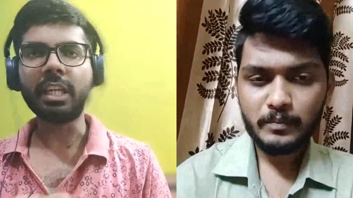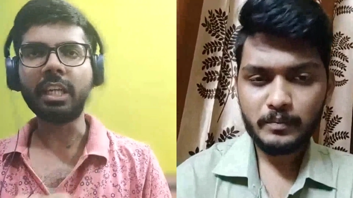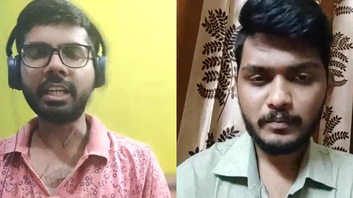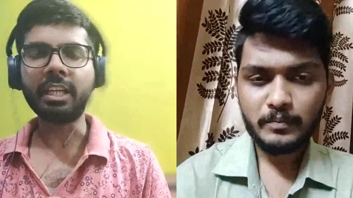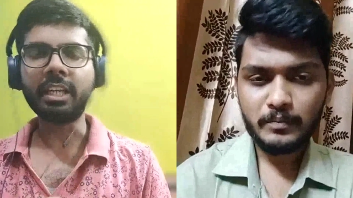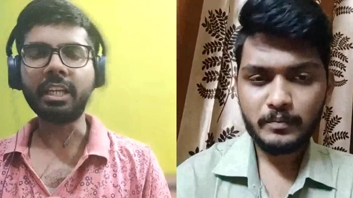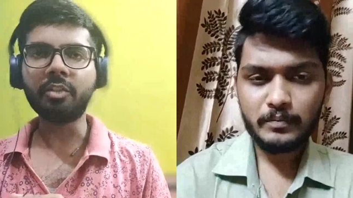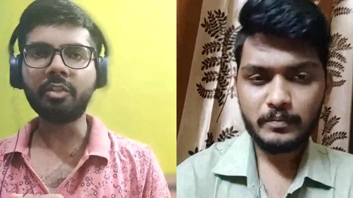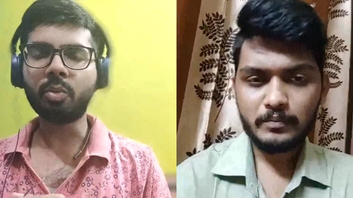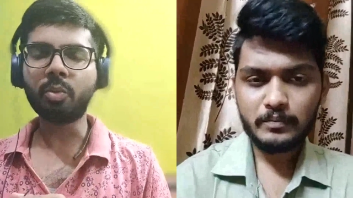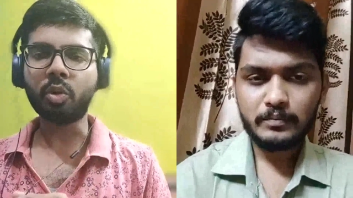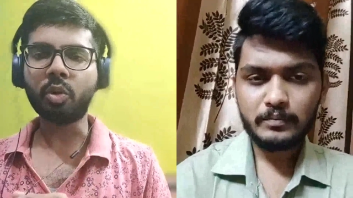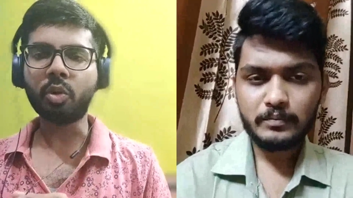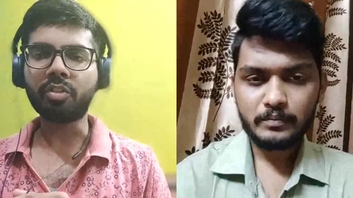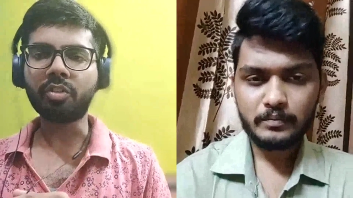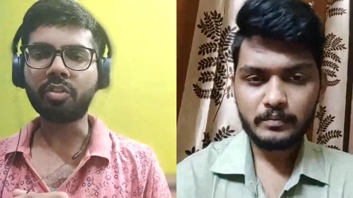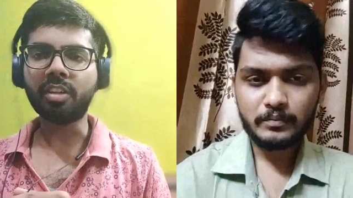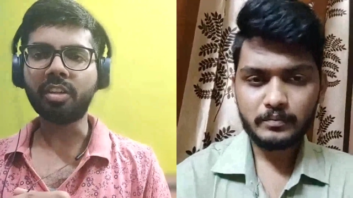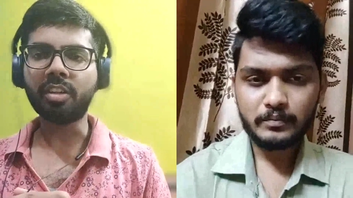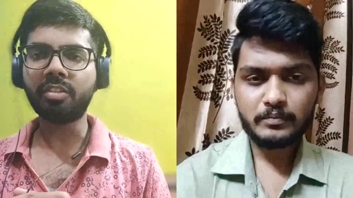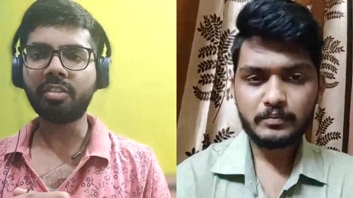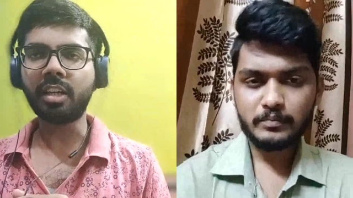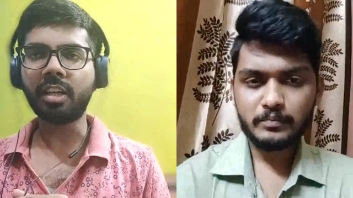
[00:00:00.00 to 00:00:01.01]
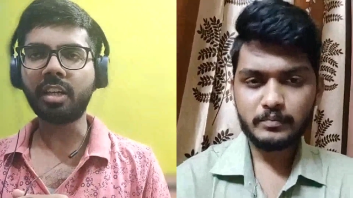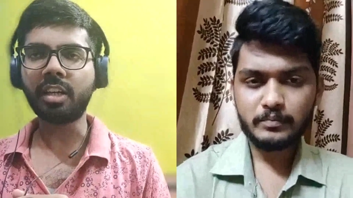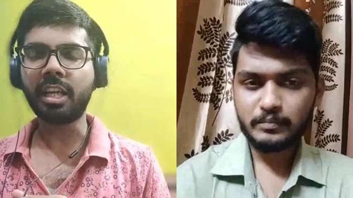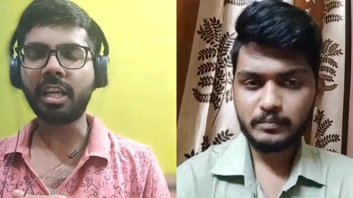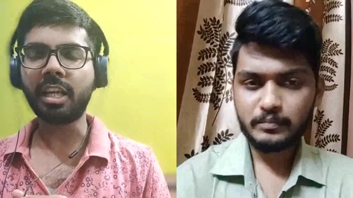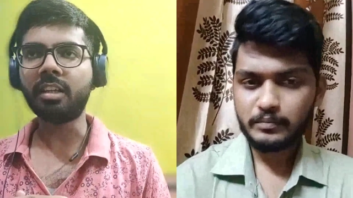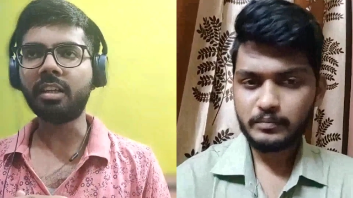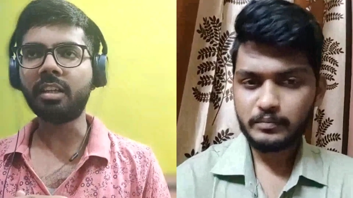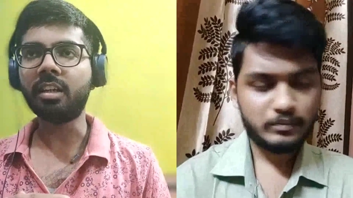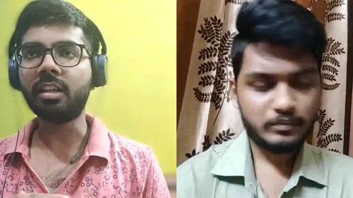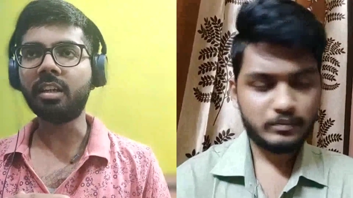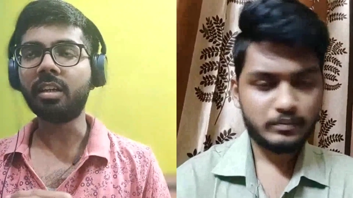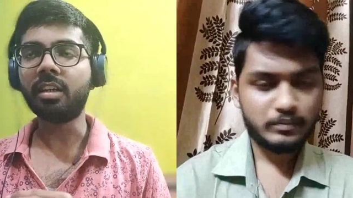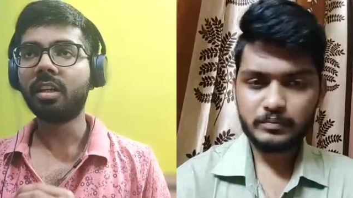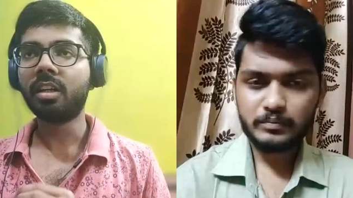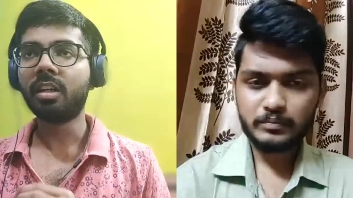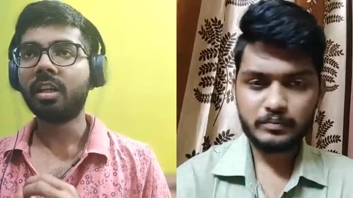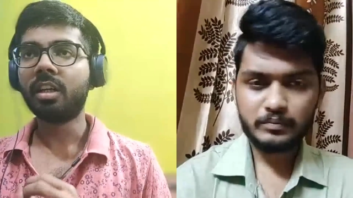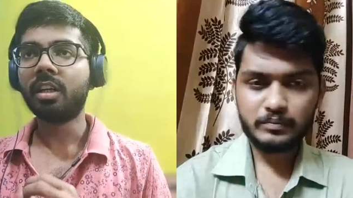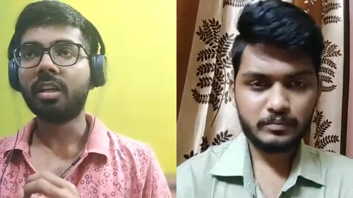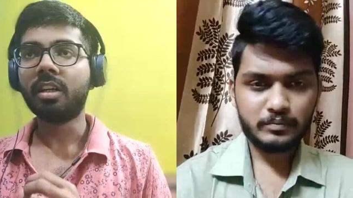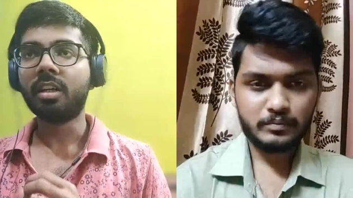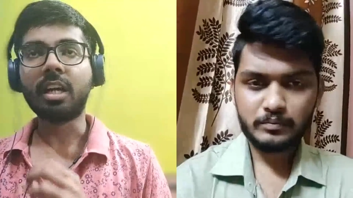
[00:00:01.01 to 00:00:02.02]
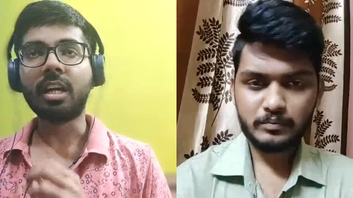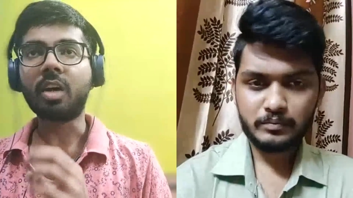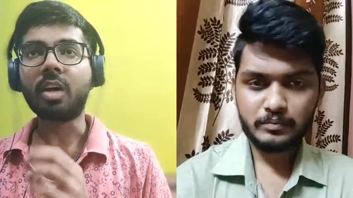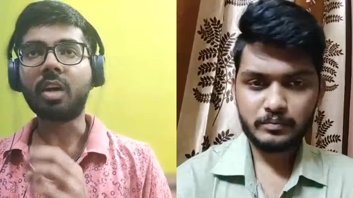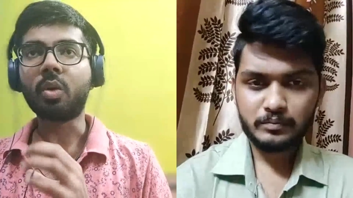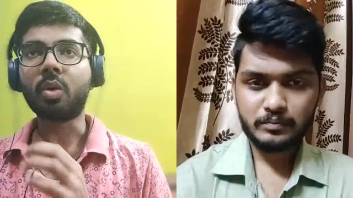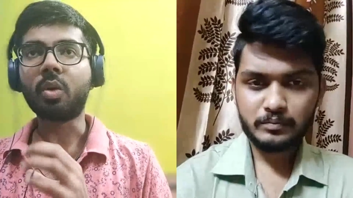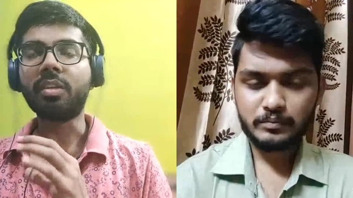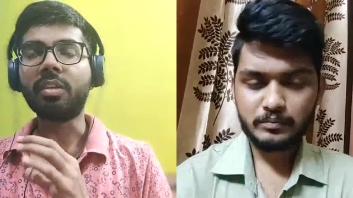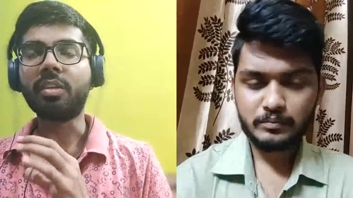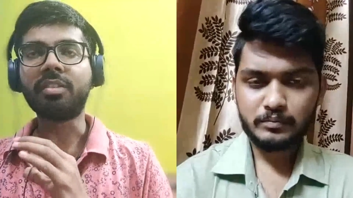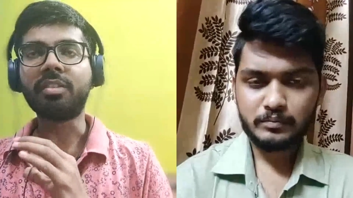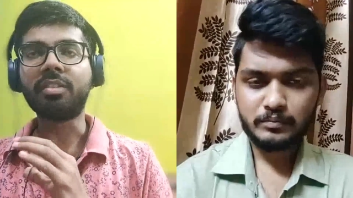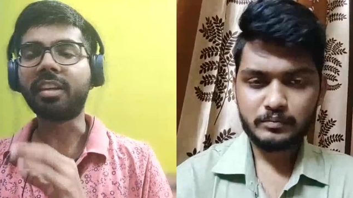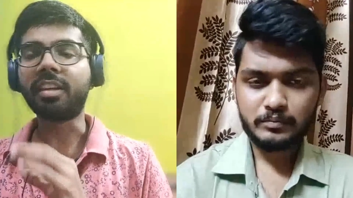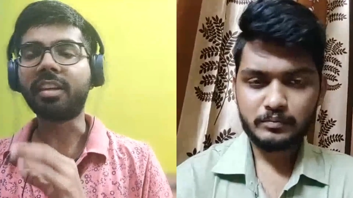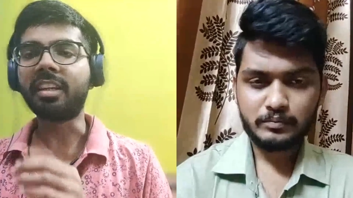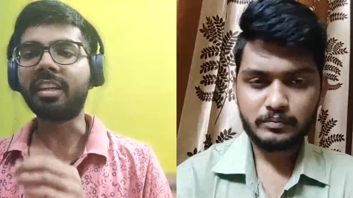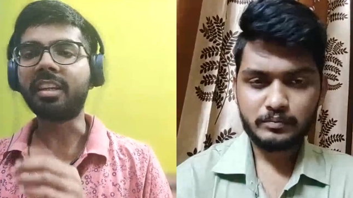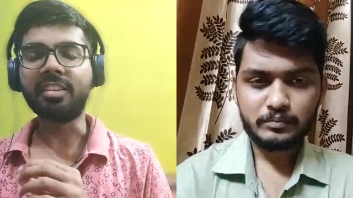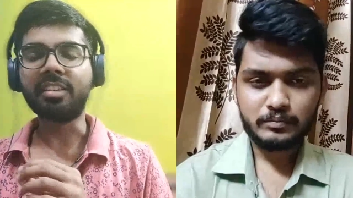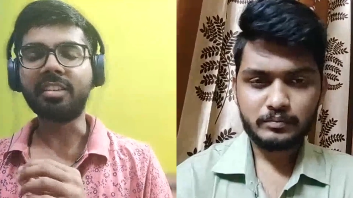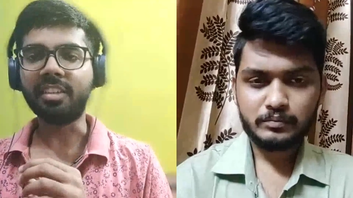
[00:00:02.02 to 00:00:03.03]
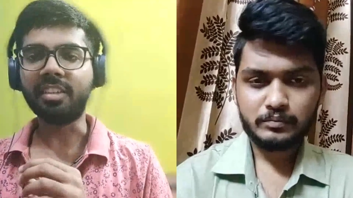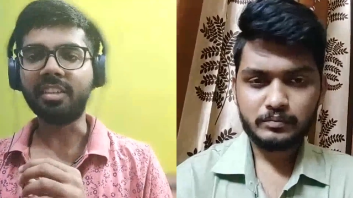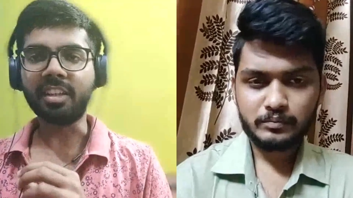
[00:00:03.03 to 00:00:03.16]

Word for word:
Speaker 1: the interview process, uh, like uh, Nagarro is really